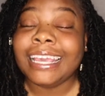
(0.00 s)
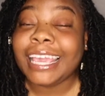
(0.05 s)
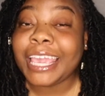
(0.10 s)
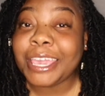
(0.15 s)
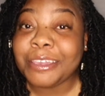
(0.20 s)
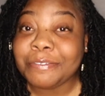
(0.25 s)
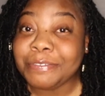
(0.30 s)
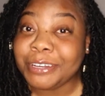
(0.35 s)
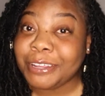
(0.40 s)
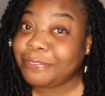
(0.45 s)

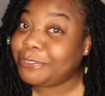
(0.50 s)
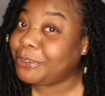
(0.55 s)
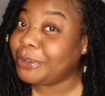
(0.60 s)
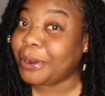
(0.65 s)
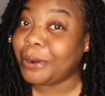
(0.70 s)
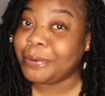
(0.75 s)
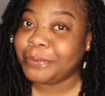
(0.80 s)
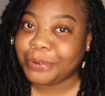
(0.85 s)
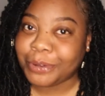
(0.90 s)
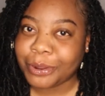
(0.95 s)
Even if you
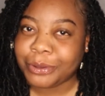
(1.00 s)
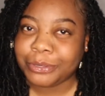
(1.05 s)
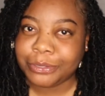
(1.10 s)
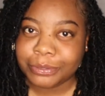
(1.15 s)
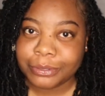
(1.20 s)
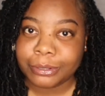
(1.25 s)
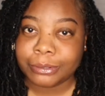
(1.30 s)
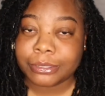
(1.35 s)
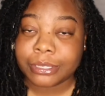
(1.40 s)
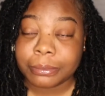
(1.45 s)
don't know you
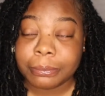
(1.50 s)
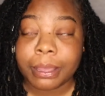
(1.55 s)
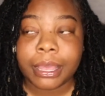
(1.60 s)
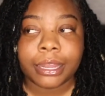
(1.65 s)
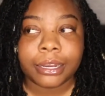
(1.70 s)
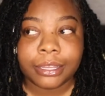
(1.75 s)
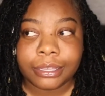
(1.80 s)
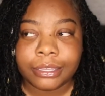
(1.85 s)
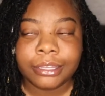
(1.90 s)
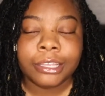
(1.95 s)
know
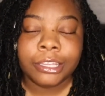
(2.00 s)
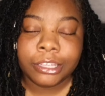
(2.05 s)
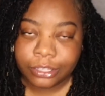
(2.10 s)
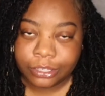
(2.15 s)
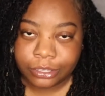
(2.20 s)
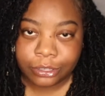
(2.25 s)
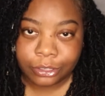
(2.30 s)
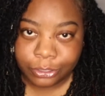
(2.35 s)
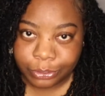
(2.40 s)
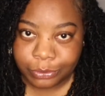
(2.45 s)
somebody,
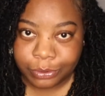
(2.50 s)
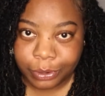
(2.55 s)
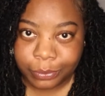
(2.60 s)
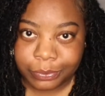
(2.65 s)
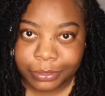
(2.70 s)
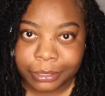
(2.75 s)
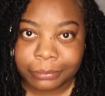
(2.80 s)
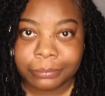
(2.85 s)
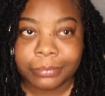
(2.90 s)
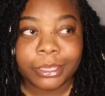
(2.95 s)
you know
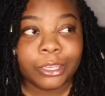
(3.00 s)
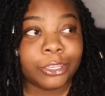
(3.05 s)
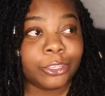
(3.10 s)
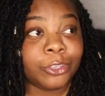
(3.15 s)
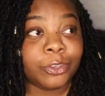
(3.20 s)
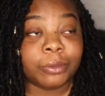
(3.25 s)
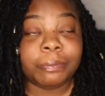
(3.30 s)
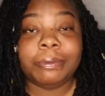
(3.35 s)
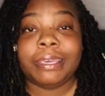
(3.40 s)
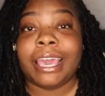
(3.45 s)
them.
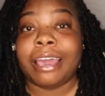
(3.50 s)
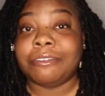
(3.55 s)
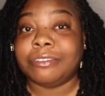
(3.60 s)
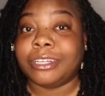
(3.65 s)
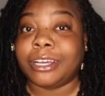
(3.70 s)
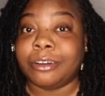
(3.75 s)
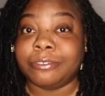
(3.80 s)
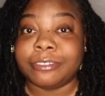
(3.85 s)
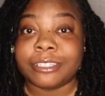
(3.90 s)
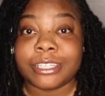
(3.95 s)
You could be having a
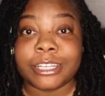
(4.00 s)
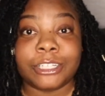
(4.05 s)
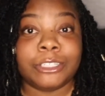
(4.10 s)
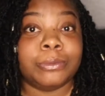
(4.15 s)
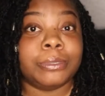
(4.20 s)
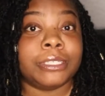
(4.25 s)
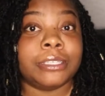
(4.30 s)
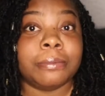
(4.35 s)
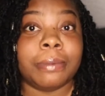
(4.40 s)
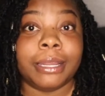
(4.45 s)
conversation
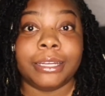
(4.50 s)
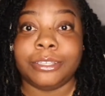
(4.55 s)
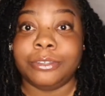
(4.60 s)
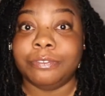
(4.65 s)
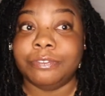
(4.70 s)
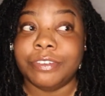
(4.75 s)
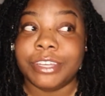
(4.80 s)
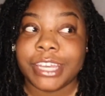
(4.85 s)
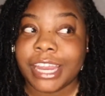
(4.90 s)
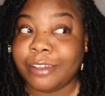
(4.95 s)
with somebody you've
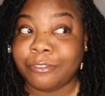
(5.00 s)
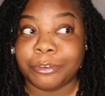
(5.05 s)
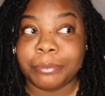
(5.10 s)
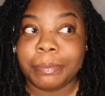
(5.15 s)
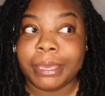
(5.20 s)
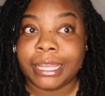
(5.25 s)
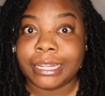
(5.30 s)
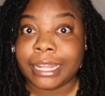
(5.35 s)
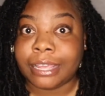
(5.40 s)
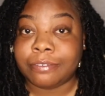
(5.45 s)
never
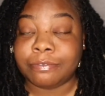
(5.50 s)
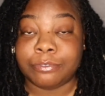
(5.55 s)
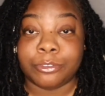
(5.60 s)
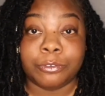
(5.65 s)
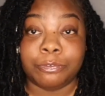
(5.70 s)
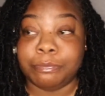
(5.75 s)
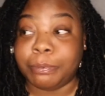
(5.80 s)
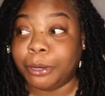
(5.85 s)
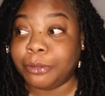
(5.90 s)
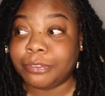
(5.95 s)
met.
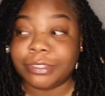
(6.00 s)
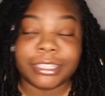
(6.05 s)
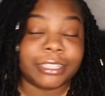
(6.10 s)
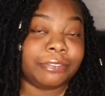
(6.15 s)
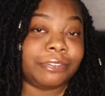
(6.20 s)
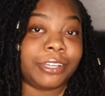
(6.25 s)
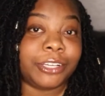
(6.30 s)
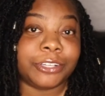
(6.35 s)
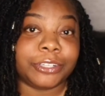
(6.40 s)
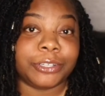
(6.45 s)
You've both
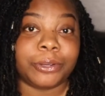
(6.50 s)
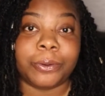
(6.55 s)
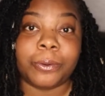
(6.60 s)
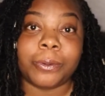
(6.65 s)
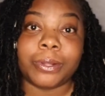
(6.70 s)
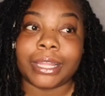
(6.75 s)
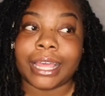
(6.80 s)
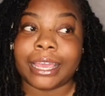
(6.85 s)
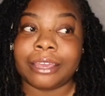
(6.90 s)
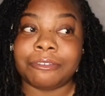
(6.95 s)
lived here your
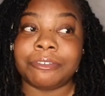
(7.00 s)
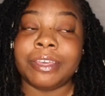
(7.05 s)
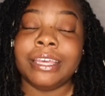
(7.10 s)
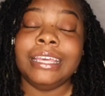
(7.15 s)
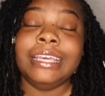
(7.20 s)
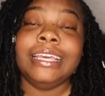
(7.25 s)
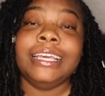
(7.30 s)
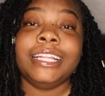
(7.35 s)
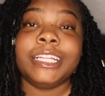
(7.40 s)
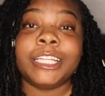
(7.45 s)
whole
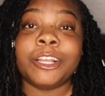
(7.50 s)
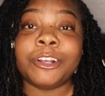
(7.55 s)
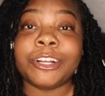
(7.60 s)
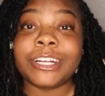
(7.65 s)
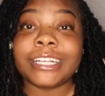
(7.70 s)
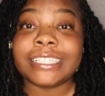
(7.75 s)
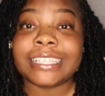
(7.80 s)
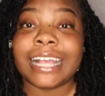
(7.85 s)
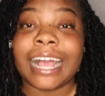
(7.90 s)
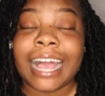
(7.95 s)
life. There
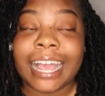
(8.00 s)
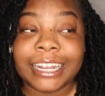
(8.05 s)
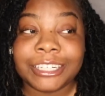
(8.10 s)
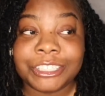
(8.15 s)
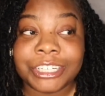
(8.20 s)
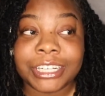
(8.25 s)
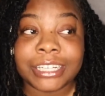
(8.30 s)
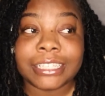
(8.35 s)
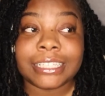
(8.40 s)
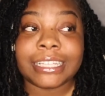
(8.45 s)
is a high
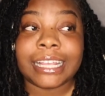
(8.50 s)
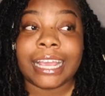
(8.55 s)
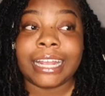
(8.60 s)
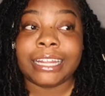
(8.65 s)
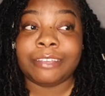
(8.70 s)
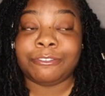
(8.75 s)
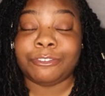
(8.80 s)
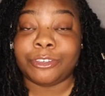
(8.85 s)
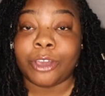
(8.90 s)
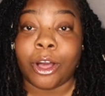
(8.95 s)
chance that
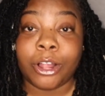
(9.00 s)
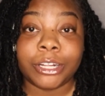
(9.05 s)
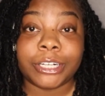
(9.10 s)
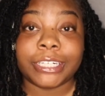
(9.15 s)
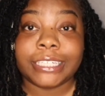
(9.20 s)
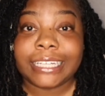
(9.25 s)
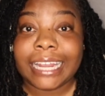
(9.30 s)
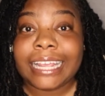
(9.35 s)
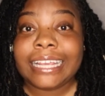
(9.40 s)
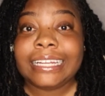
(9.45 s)
if y'all are
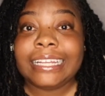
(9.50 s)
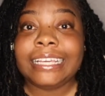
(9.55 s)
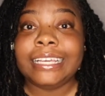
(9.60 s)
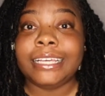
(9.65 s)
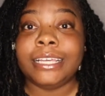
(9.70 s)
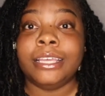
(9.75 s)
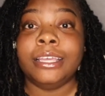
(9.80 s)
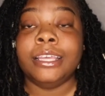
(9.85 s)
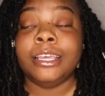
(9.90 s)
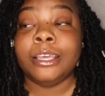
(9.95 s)

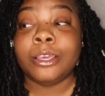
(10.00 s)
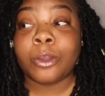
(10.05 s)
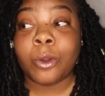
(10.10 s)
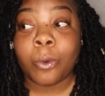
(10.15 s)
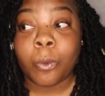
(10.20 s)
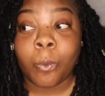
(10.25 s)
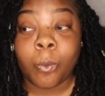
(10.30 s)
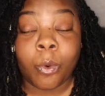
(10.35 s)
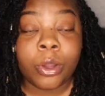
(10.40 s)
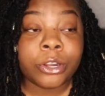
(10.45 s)
dating,
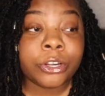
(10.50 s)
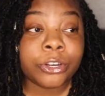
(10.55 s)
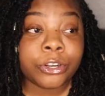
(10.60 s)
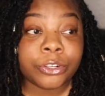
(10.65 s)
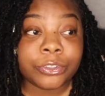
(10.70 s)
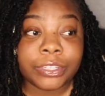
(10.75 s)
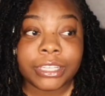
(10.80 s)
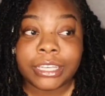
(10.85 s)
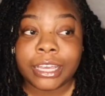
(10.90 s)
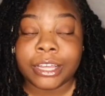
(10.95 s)
one
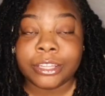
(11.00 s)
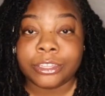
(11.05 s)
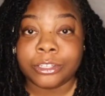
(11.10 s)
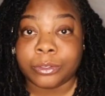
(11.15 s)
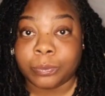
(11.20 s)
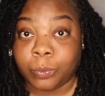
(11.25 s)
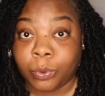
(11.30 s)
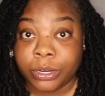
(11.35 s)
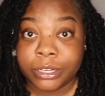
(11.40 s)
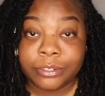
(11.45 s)
or the other,
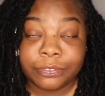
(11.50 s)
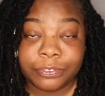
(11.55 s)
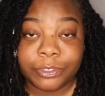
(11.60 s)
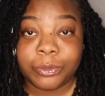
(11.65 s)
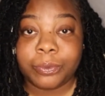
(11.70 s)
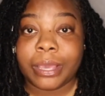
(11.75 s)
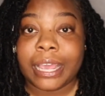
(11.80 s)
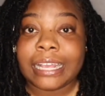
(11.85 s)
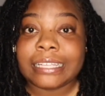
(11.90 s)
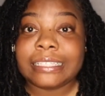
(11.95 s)
one of
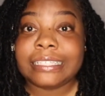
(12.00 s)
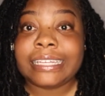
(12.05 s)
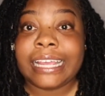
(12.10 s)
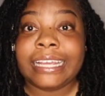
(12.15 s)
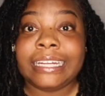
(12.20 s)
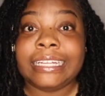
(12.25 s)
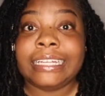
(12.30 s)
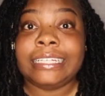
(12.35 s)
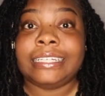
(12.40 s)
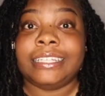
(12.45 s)
you has
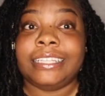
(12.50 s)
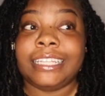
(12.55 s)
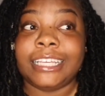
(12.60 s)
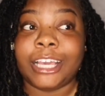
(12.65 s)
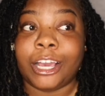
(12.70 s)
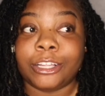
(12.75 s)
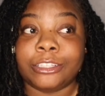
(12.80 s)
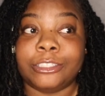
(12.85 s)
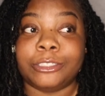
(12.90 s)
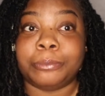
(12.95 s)
dated the
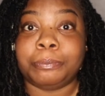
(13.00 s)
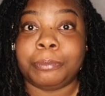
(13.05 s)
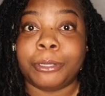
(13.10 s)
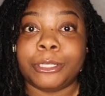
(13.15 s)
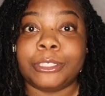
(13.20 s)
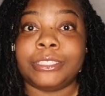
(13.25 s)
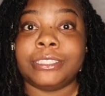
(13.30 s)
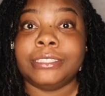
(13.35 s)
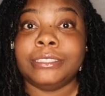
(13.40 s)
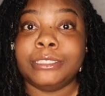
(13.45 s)
other
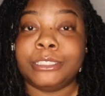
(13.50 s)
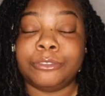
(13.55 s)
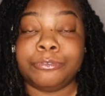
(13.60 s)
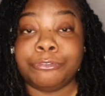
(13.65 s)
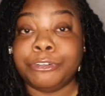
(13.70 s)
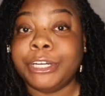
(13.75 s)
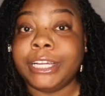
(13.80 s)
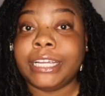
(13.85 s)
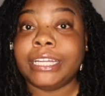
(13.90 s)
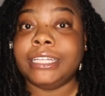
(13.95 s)
person's
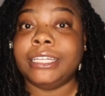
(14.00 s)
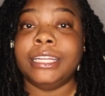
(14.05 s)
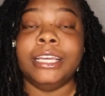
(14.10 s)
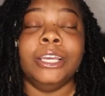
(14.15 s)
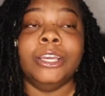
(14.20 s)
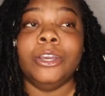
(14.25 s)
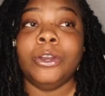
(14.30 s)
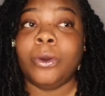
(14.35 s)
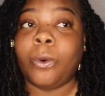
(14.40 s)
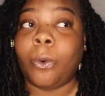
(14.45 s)
friend
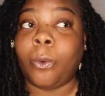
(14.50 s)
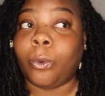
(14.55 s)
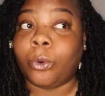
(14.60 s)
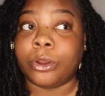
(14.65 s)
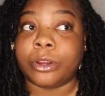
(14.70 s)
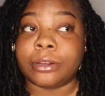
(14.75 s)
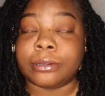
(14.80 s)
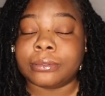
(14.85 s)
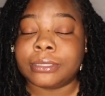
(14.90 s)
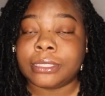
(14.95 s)

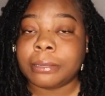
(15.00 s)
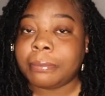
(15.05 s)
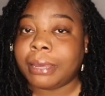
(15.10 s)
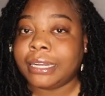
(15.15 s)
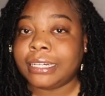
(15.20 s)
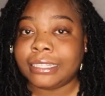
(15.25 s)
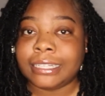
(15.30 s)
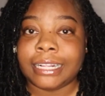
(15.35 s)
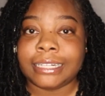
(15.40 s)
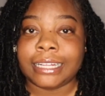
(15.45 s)
or
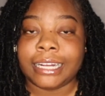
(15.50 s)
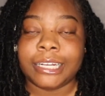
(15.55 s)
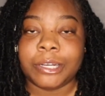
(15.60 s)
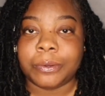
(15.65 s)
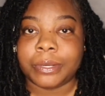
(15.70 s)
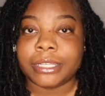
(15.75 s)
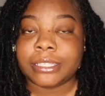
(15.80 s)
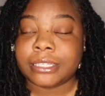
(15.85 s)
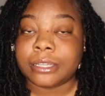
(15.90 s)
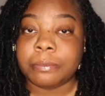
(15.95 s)
somebody that they know
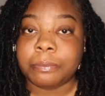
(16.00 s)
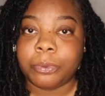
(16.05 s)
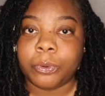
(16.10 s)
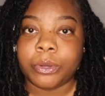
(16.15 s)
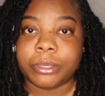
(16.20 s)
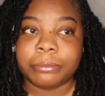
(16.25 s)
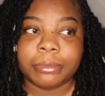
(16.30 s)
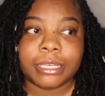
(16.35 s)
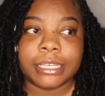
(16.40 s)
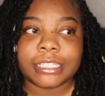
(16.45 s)
at some
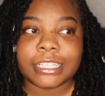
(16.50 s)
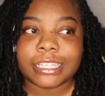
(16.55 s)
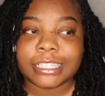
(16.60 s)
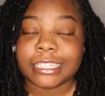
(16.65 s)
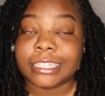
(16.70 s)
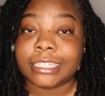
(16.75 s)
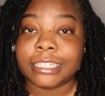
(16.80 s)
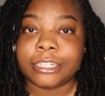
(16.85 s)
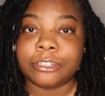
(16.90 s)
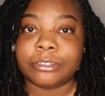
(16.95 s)
point, because it's
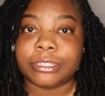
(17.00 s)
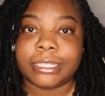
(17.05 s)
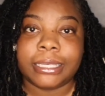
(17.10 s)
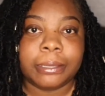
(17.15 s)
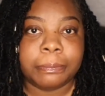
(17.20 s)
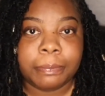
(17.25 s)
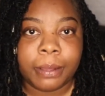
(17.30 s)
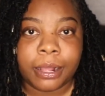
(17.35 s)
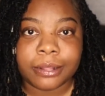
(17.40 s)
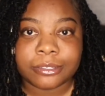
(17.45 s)
literally
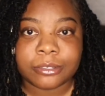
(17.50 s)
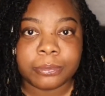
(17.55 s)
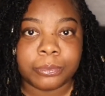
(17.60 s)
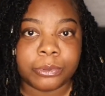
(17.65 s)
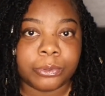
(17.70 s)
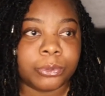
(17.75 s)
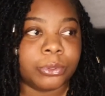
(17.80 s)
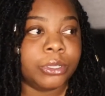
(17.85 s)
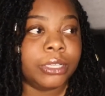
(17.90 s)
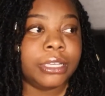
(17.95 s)

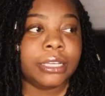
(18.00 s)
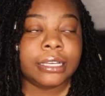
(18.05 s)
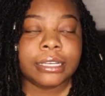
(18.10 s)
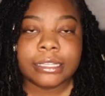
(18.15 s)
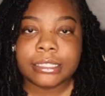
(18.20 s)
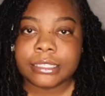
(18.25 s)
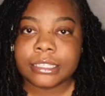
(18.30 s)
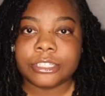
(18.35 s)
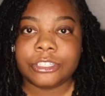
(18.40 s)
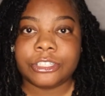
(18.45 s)
impossible
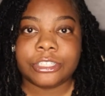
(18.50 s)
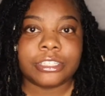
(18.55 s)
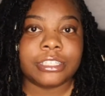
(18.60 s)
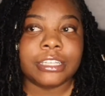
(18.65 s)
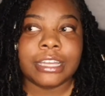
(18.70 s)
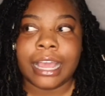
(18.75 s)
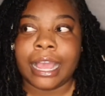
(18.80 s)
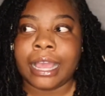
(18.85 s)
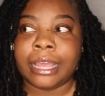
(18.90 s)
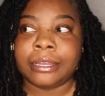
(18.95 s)
to just
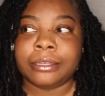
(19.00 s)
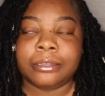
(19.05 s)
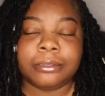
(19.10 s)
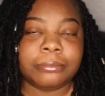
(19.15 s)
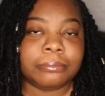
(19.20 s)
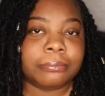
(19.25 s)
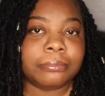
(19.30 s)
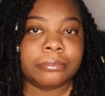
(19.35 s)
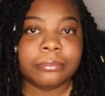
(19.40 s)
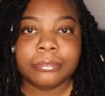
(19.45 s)
not
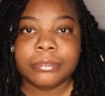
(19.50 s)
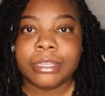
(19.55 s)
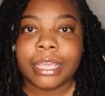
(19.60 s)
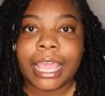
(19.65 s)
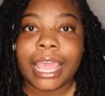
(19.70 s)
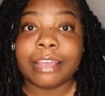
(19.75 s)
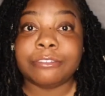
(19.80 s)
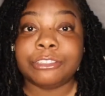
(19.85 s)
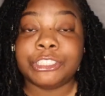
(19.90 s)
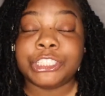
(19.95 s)

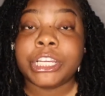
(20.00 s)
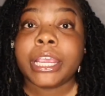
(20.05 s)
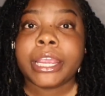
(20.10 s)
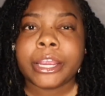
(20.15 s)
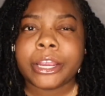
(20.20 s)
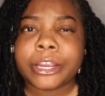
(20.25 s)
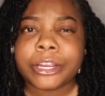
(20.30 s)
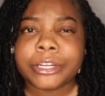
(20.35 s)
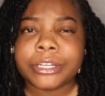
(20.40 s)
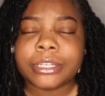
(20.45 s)
have
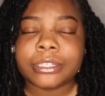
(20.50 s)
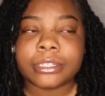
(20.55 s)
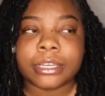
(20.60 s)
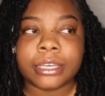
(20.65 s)
shared.